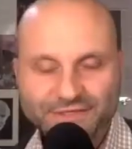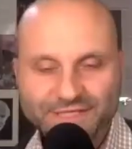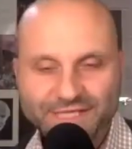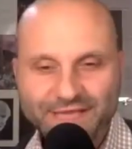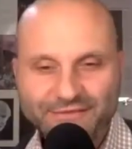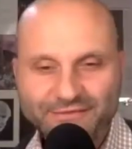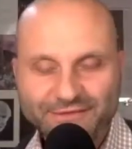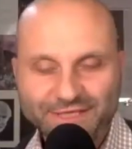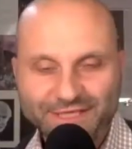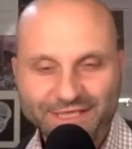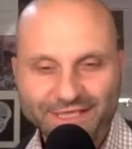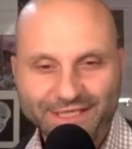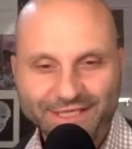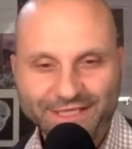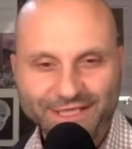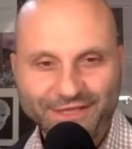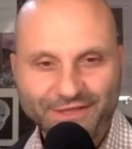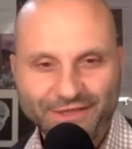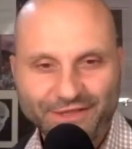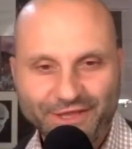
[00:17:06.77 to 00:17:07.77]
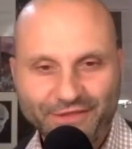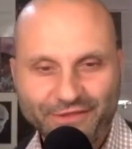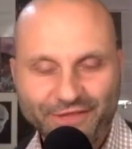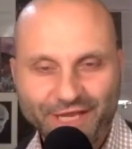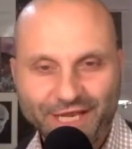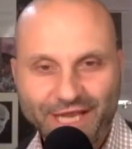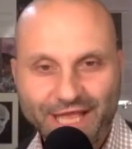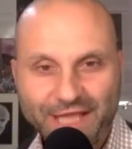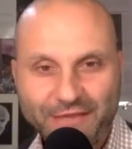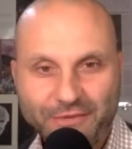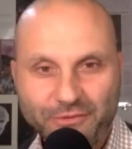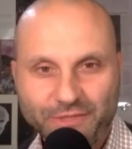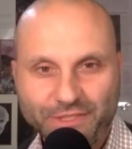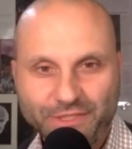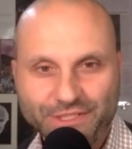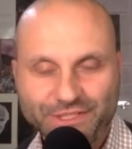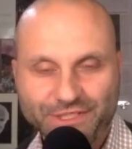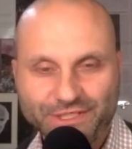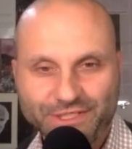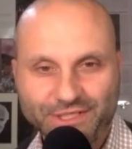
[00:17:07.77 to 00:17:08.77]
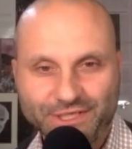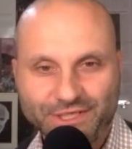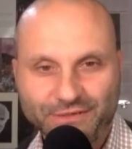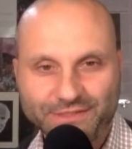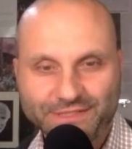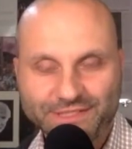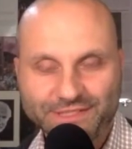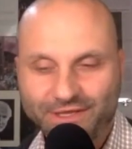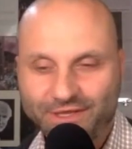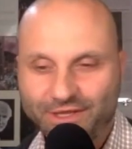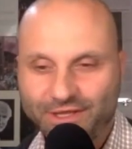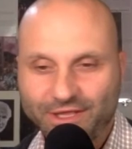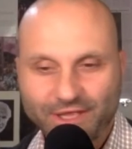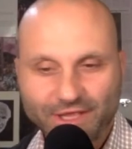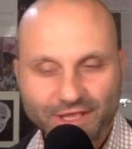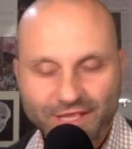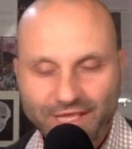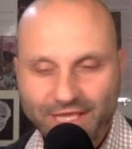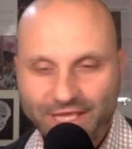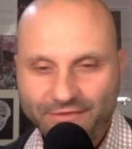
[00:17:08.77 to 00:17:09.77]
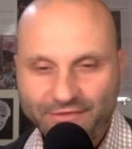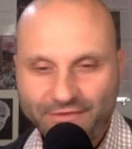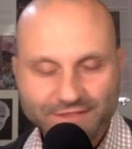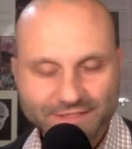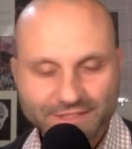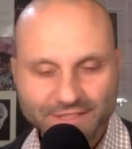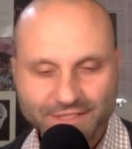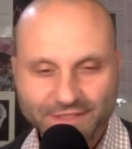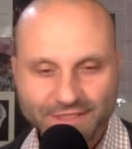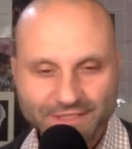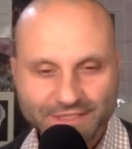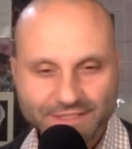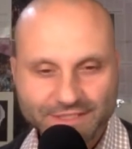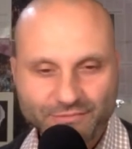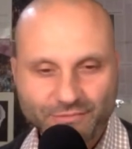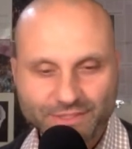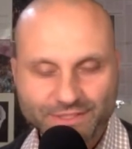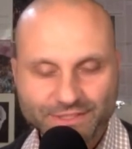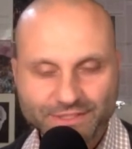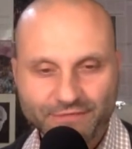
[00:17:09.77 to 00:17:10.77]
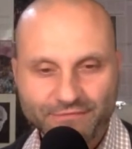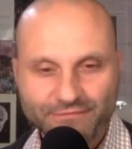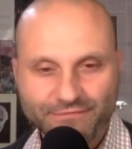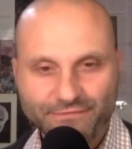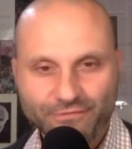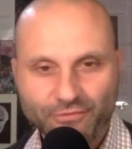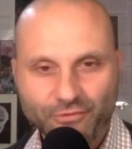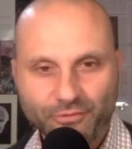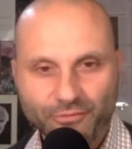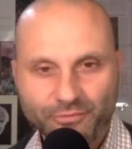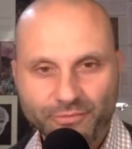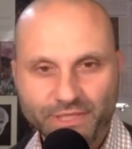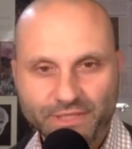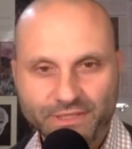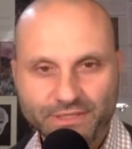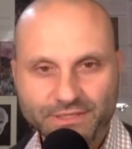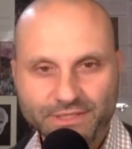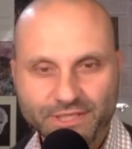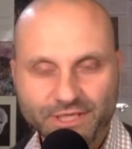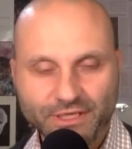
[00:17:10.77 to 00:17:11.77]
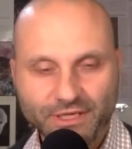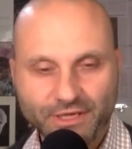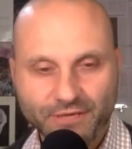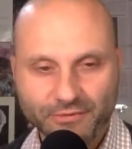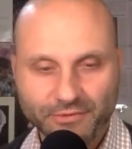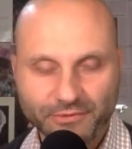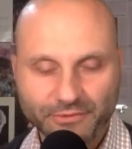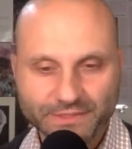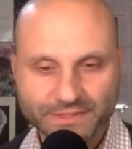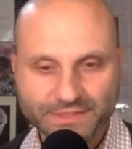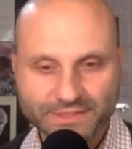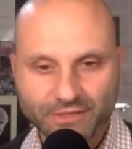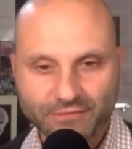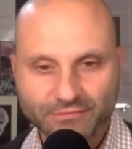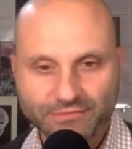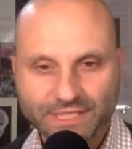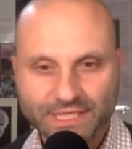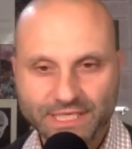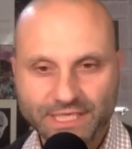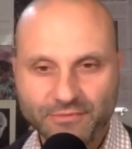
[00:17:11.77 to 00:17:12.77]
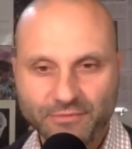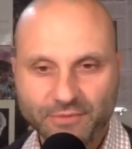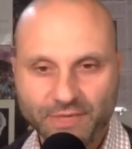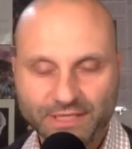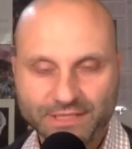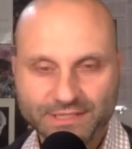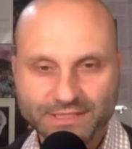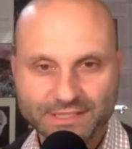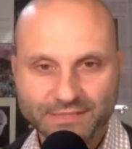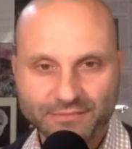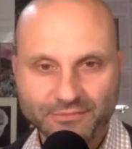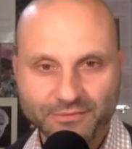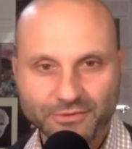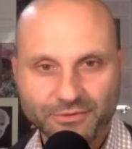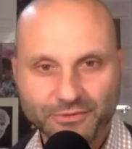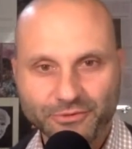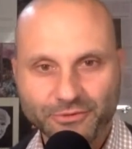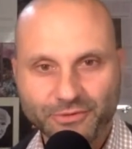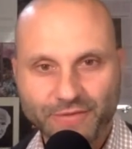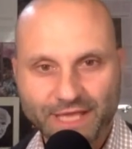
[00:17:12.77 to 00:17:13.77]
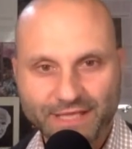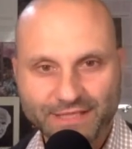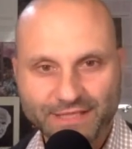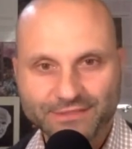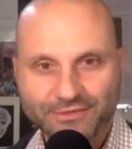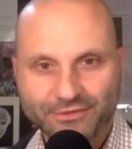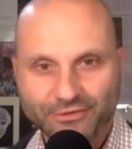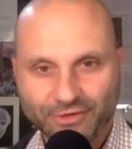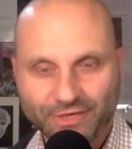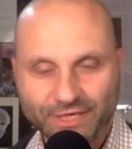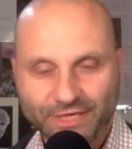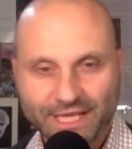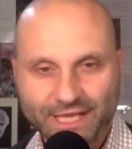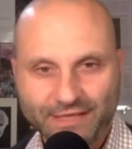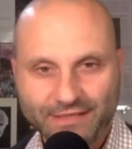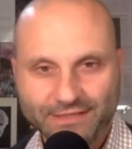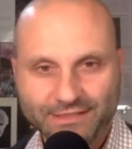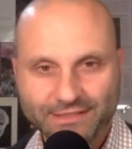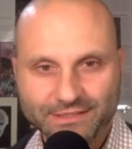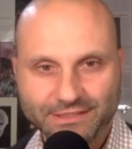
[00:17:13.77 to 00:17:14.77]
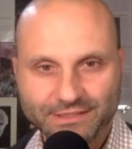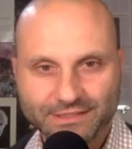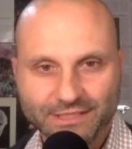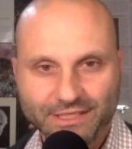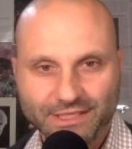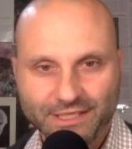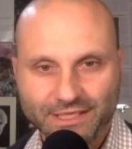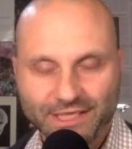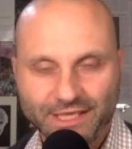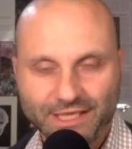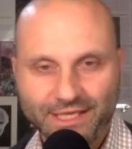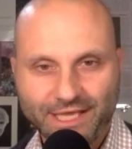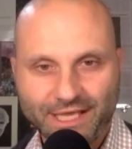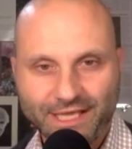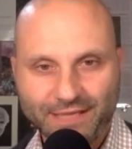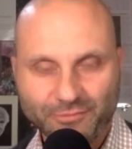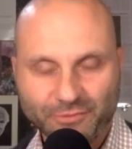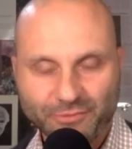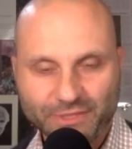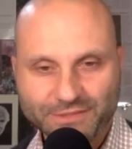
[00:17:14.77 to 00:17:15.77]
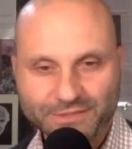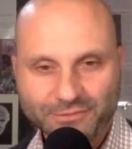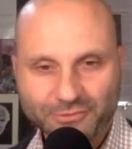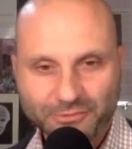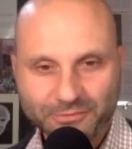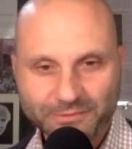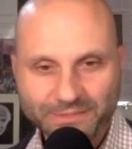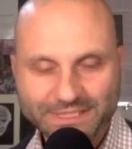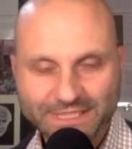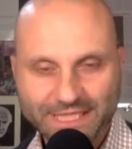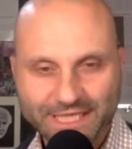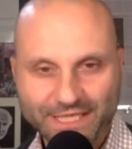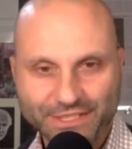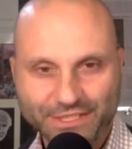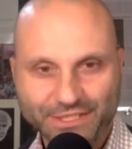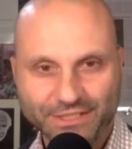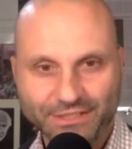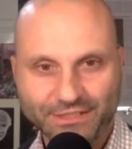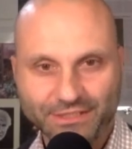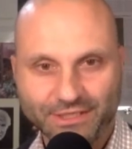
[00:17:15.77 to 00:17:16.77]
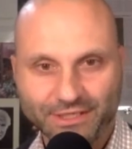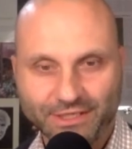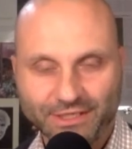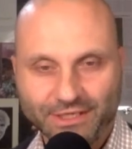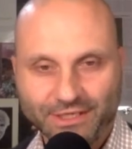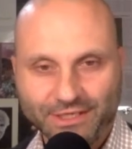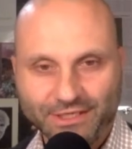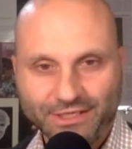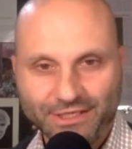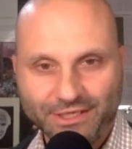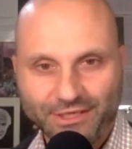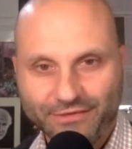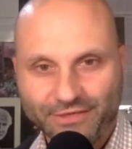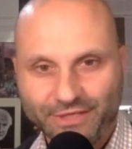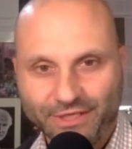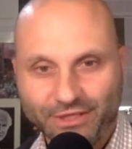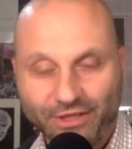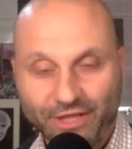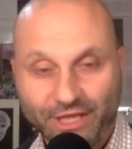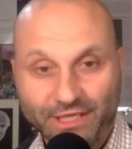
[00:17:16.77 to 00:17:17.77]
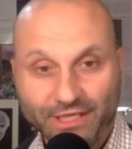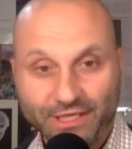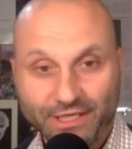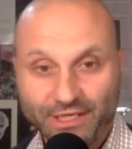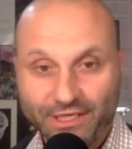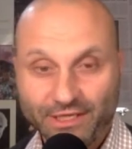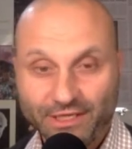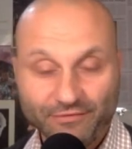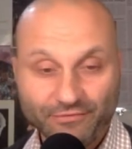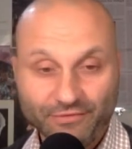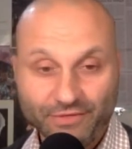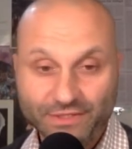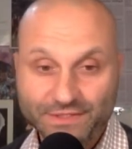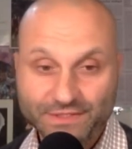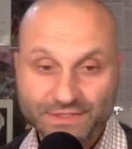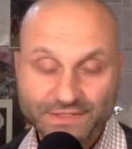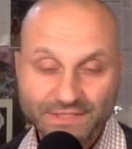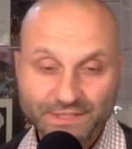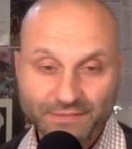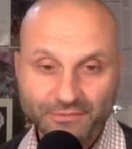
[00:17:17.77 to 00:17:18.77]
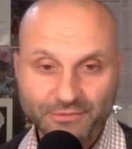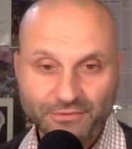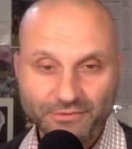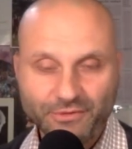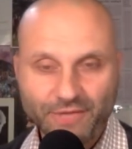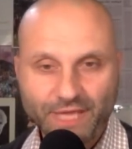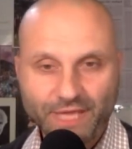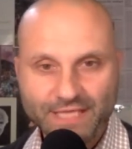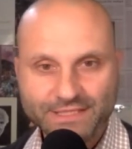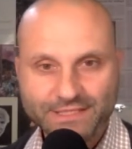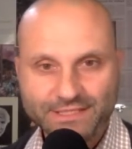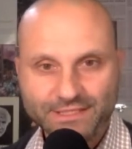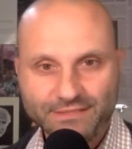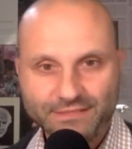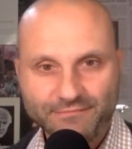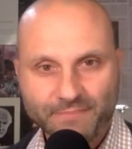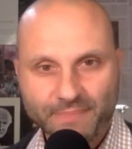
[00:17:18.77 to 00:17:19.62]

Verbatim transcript: even the the, the, the language, you know, it's uh, and this is why it's so fraught because you know you don't want to insult anyone, someone who has gone out and and had breast augmentation, you know, and the mm. like, versus someone who hasn't